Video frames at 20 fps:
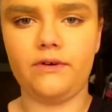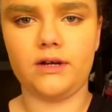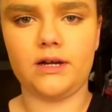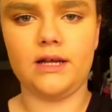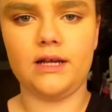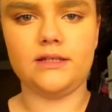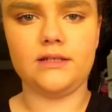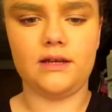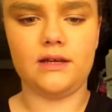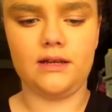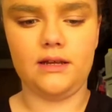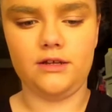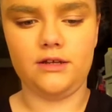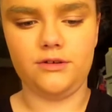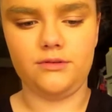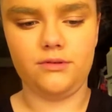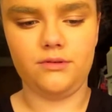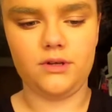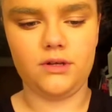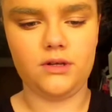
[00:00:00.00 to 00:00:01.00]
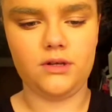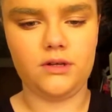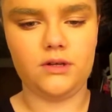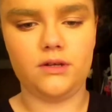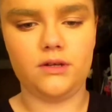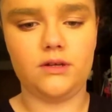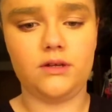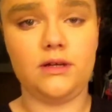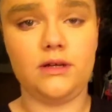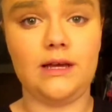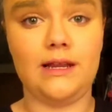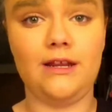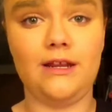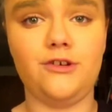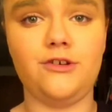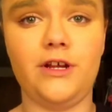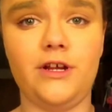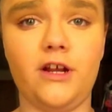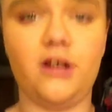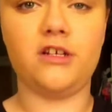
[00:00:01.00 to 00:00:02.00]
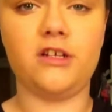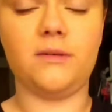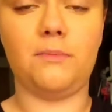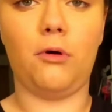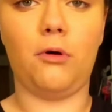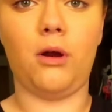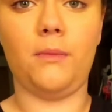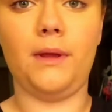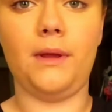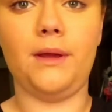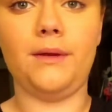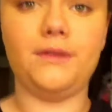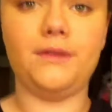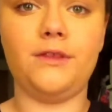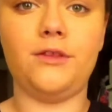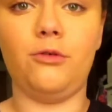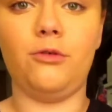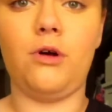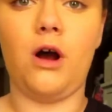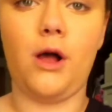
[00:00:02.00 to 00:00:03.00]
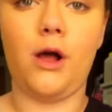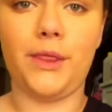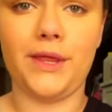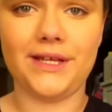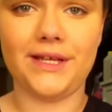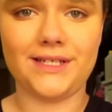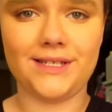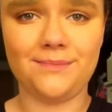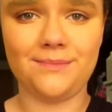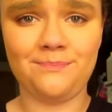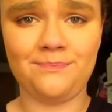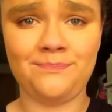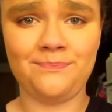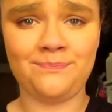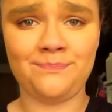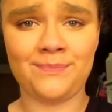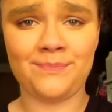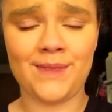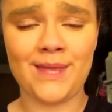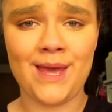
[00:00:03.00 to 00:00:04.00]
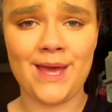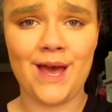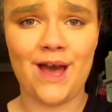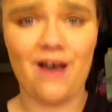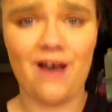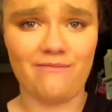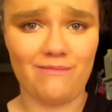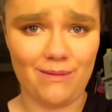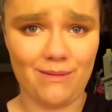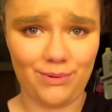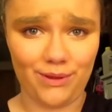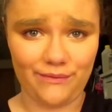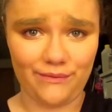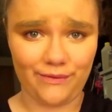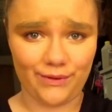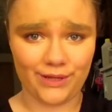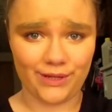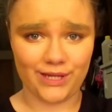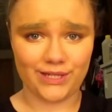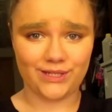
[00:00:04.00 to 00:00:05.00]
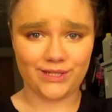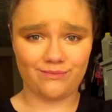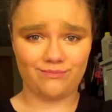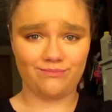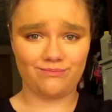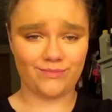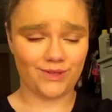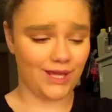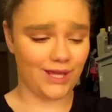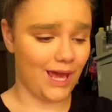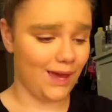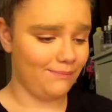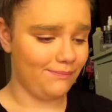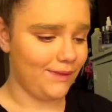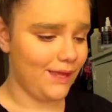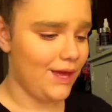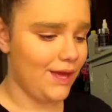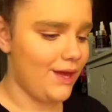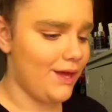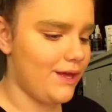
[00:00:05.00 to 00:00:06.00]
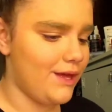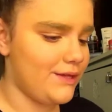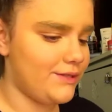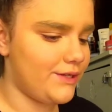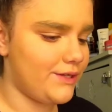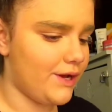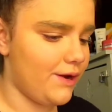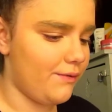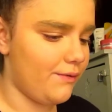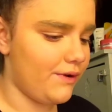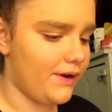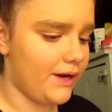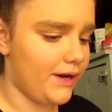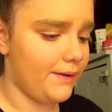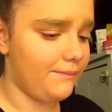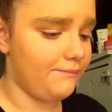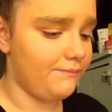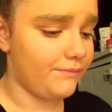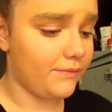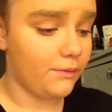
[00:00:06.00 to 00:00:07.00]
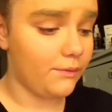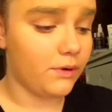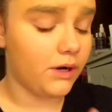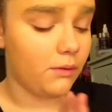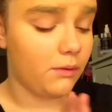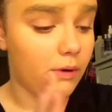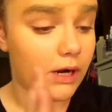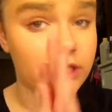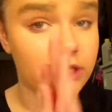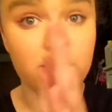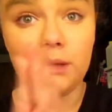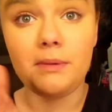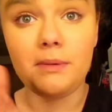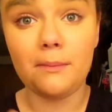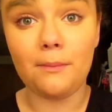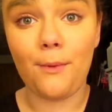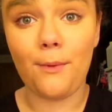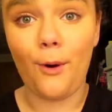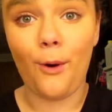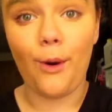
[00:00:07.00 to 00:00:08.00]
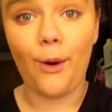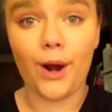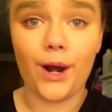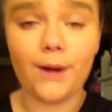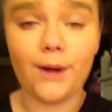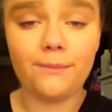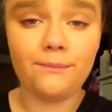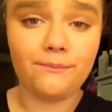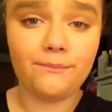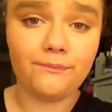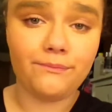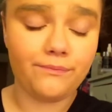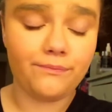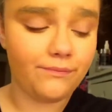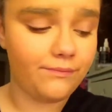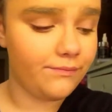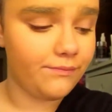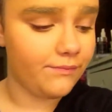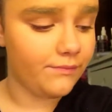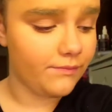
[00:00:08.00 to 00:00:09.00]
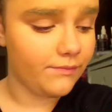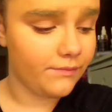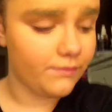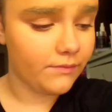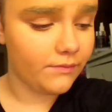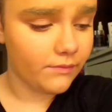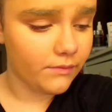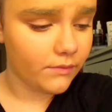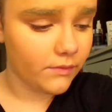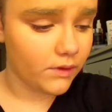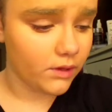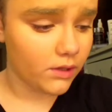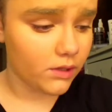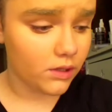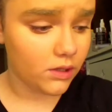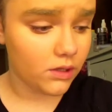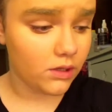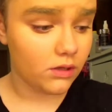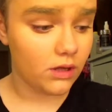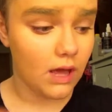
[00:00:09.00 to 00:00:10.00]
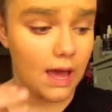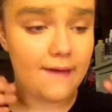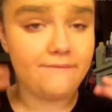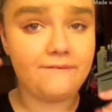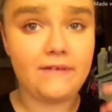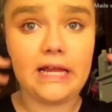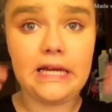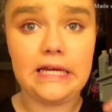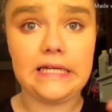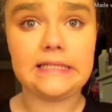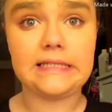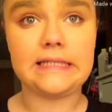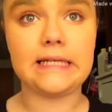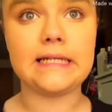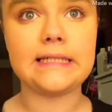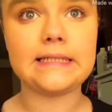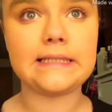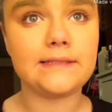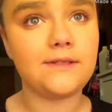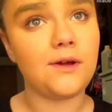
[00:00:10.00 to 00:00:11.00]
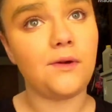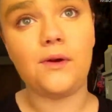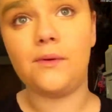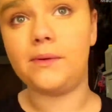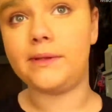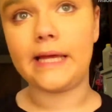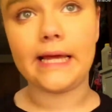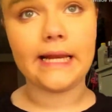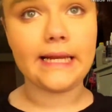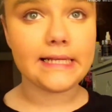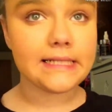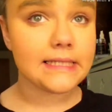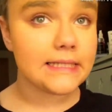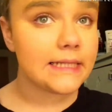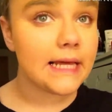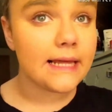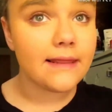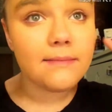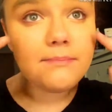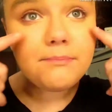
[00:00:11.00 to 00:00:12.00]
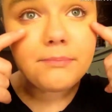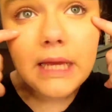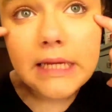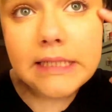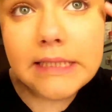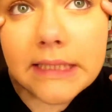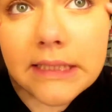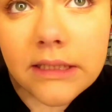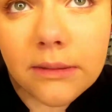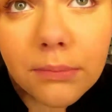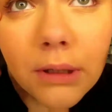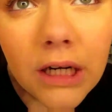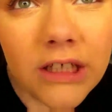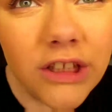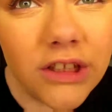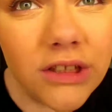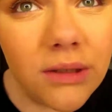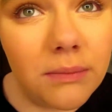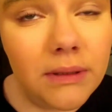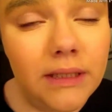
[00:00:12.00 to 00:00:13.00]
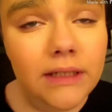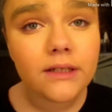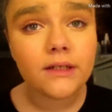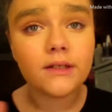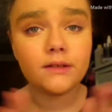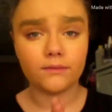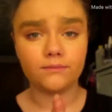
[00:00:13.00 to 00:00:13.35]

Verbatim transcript: fall, guys. I need you. I need you here to support me through all this of my beautifulness. Okay. So, um, we're going to watch a little bit more. F86. F86. Don't know what that is. I'm guessing it's a brush or something